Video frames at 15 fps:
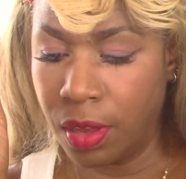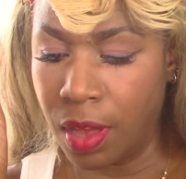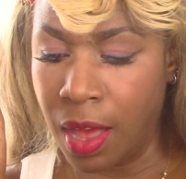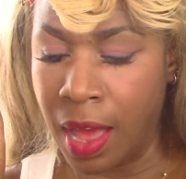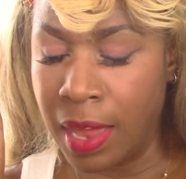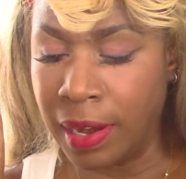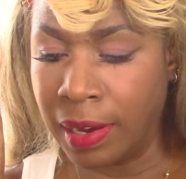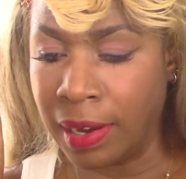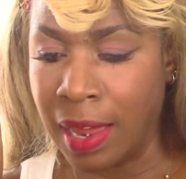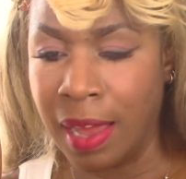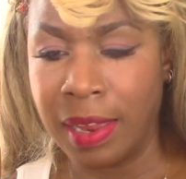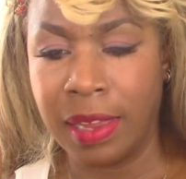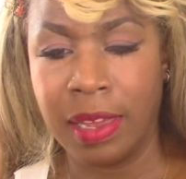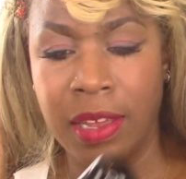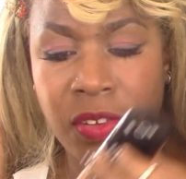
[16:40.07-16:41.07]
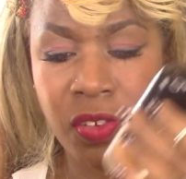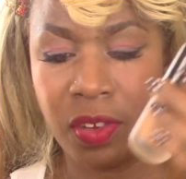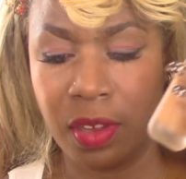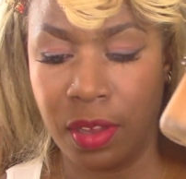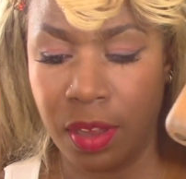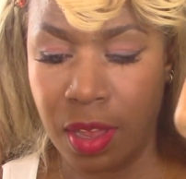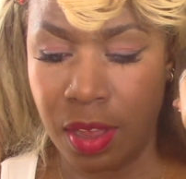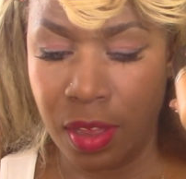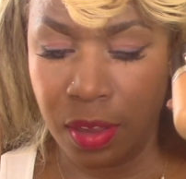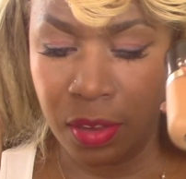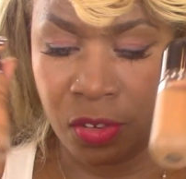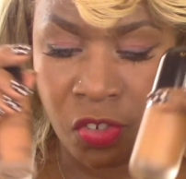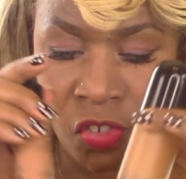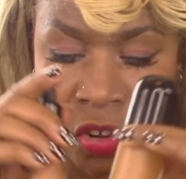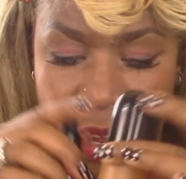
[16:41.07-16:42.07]
I like it
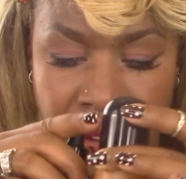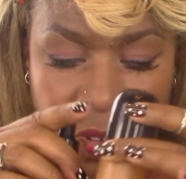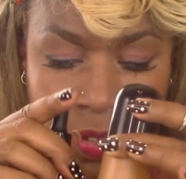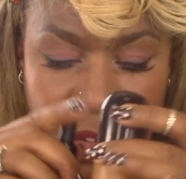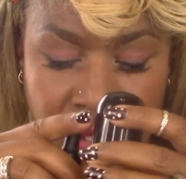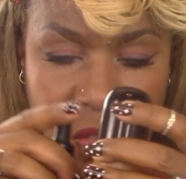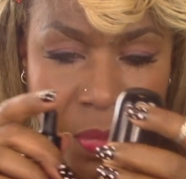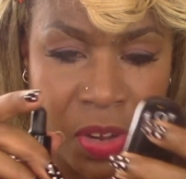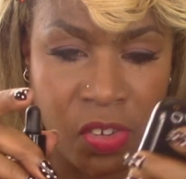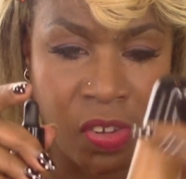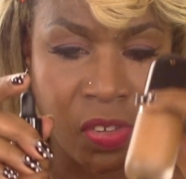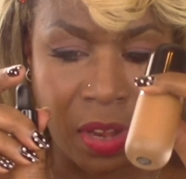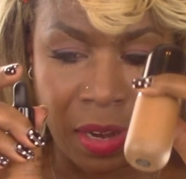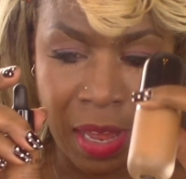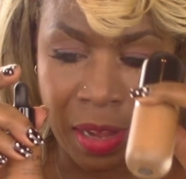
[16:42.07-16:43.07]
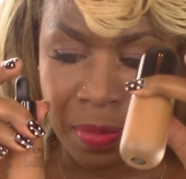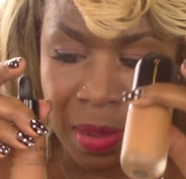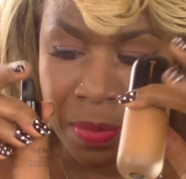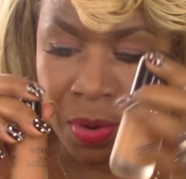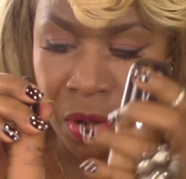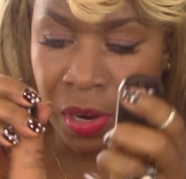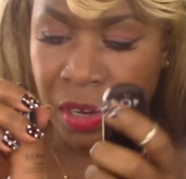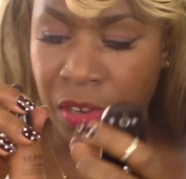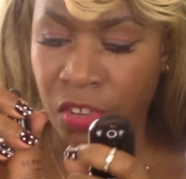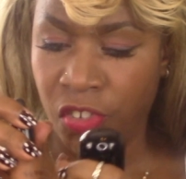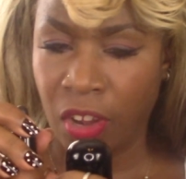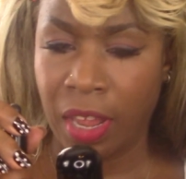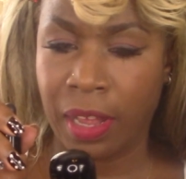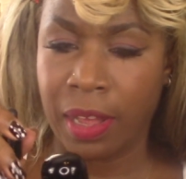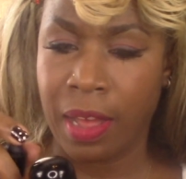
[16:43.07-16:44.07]
just as much as I like my Marc
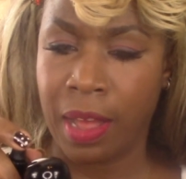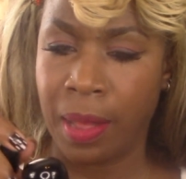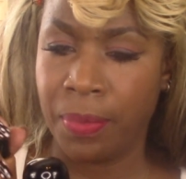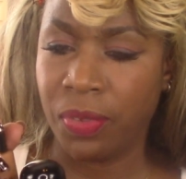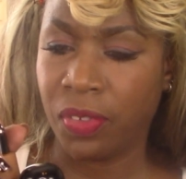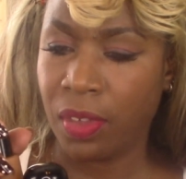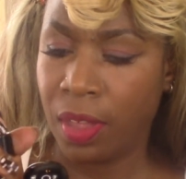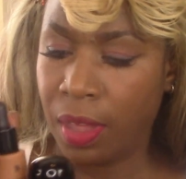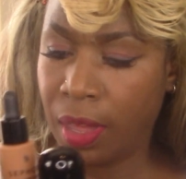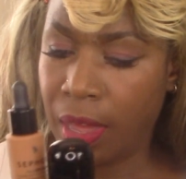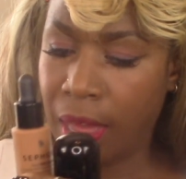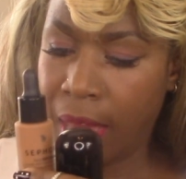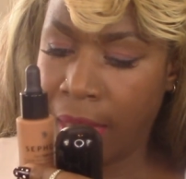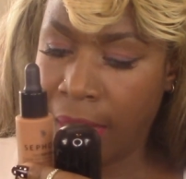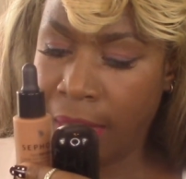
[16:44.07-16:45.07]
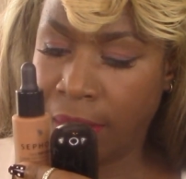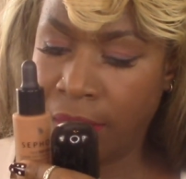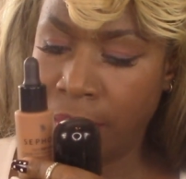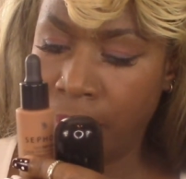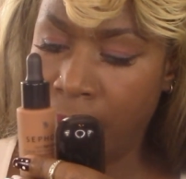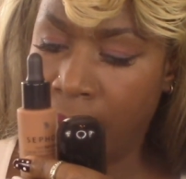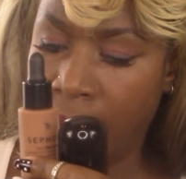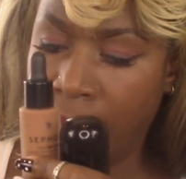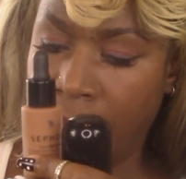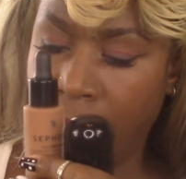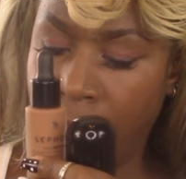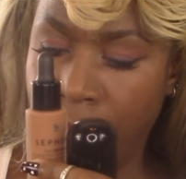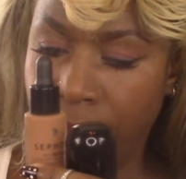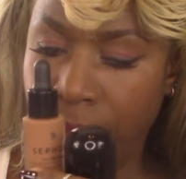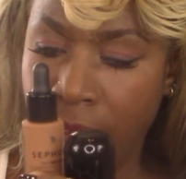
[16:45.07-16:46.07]
Jacobs and
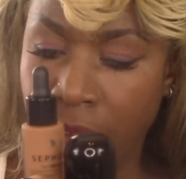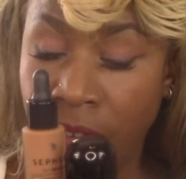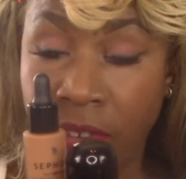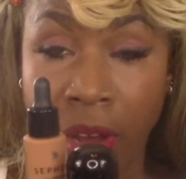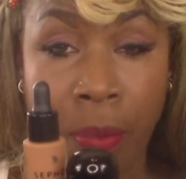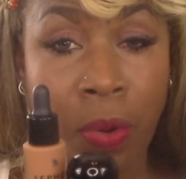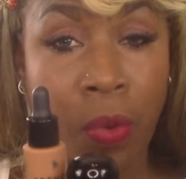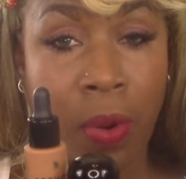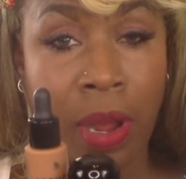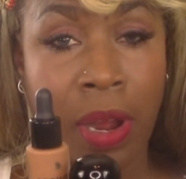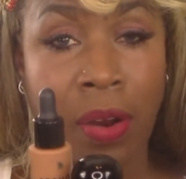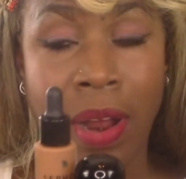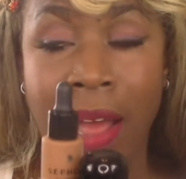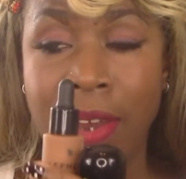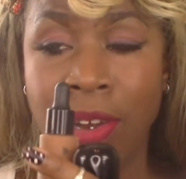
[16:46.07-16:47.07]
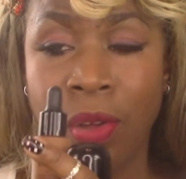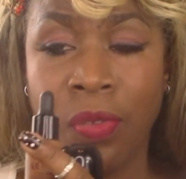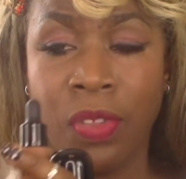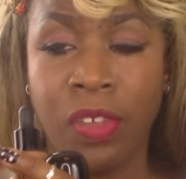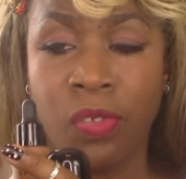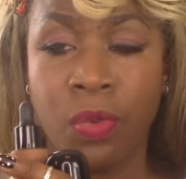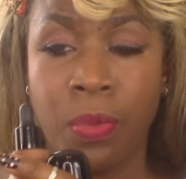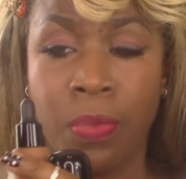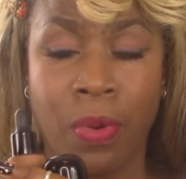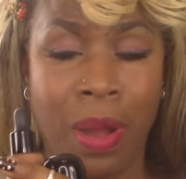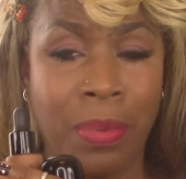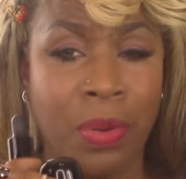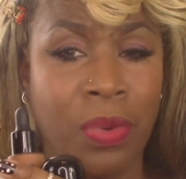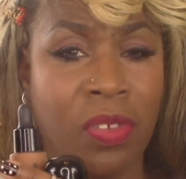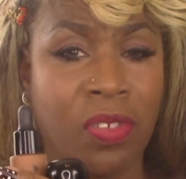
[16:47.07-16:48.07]
my Double Wear. I know this one
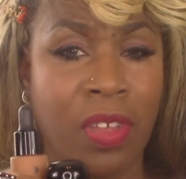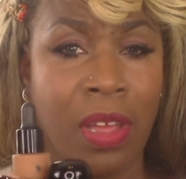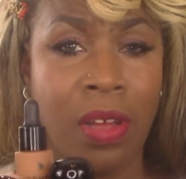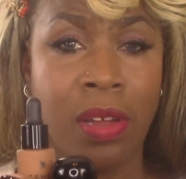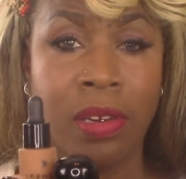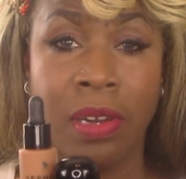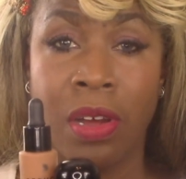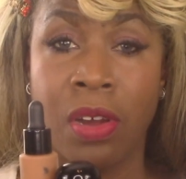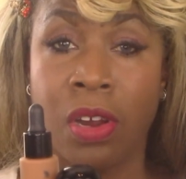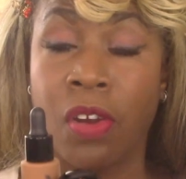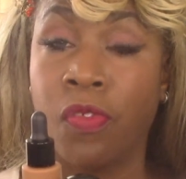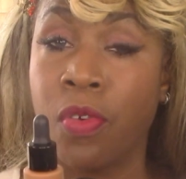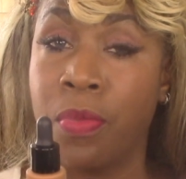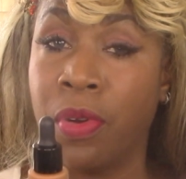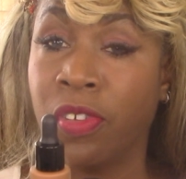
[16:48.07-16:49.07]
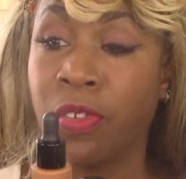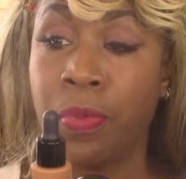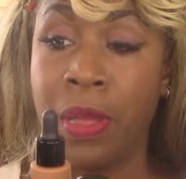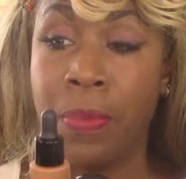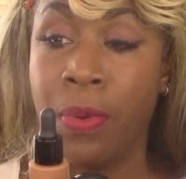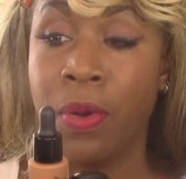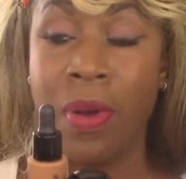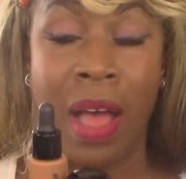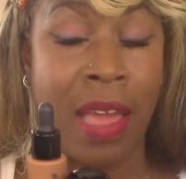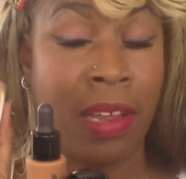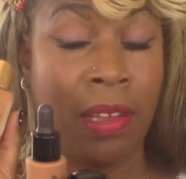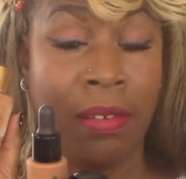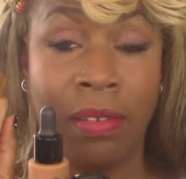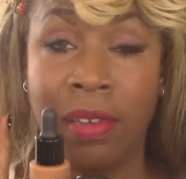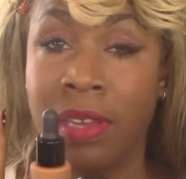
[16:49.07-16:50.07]
probably will stay on longer for most people.
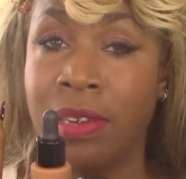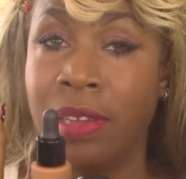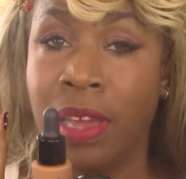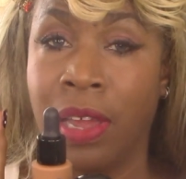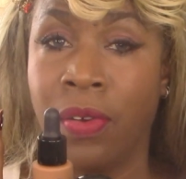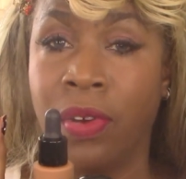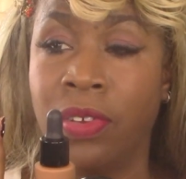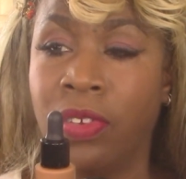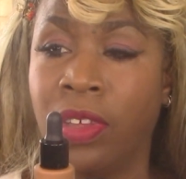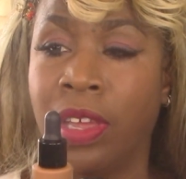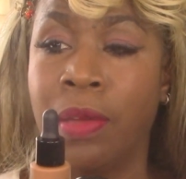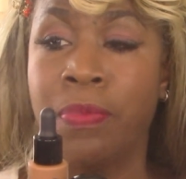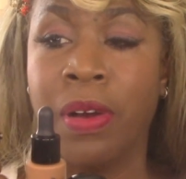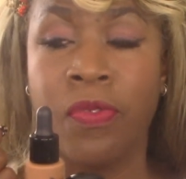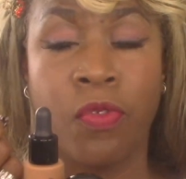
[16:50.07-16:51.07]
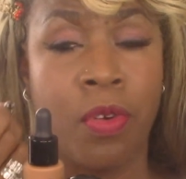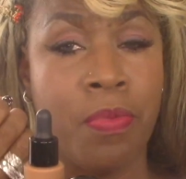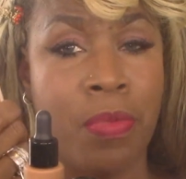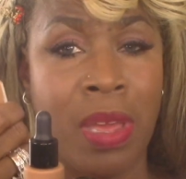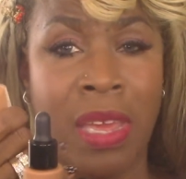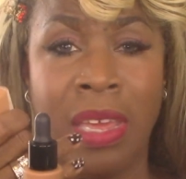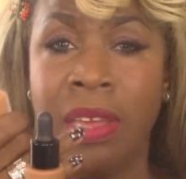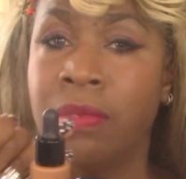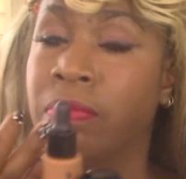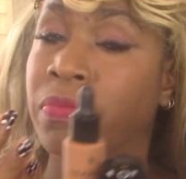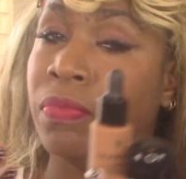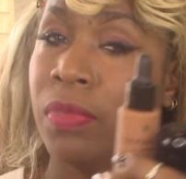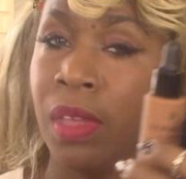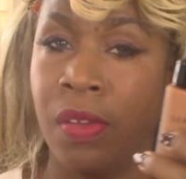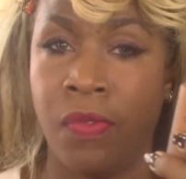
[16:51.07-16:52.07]
I can guarantee it, but for me,
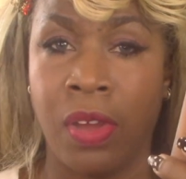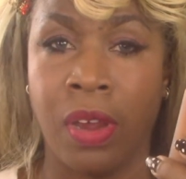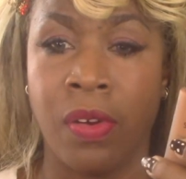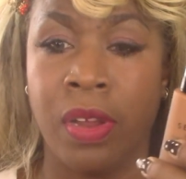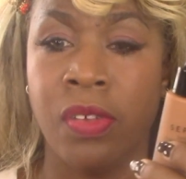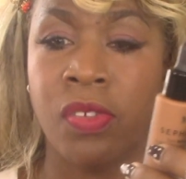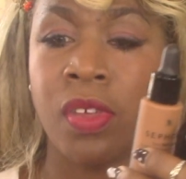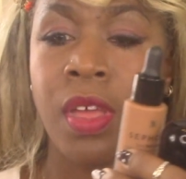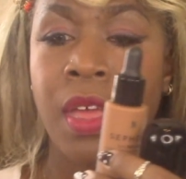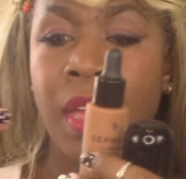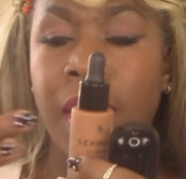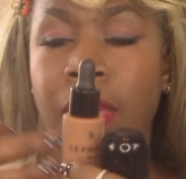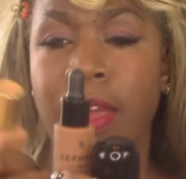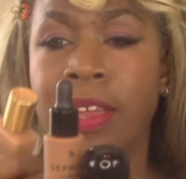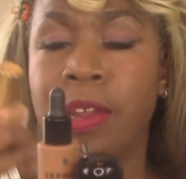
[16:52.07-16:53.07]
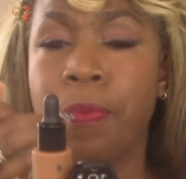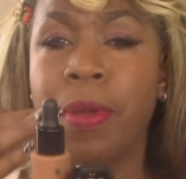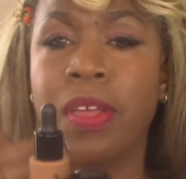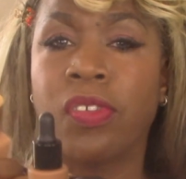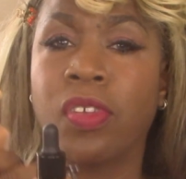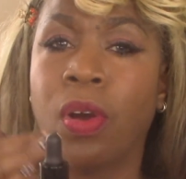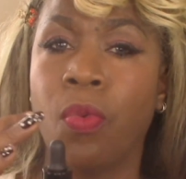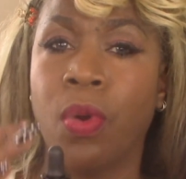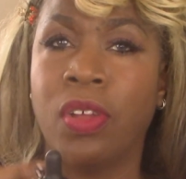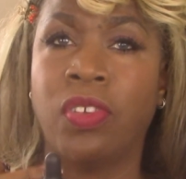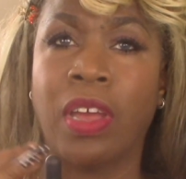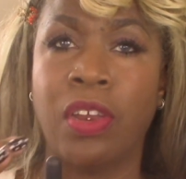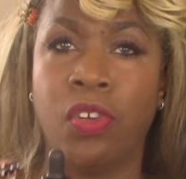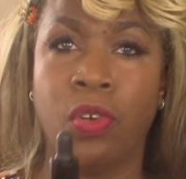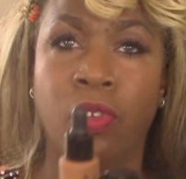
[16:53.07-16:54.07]
it varies. It depends on what
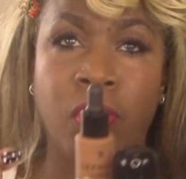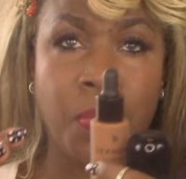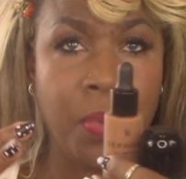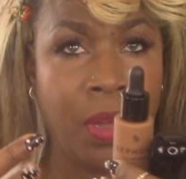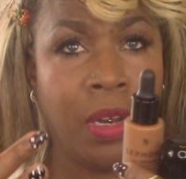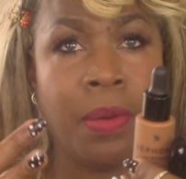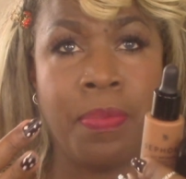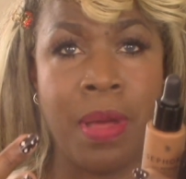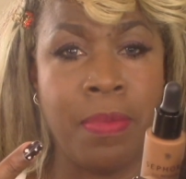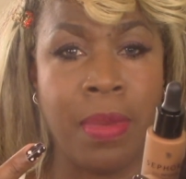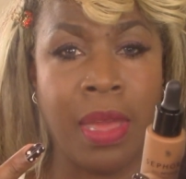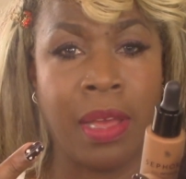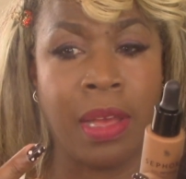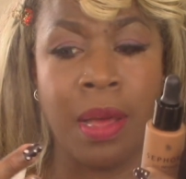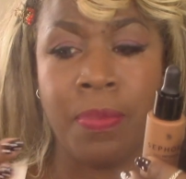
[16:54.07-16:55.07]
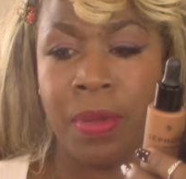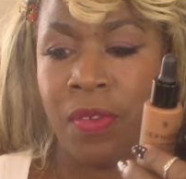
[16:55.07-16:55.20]
I do to build up my makeup.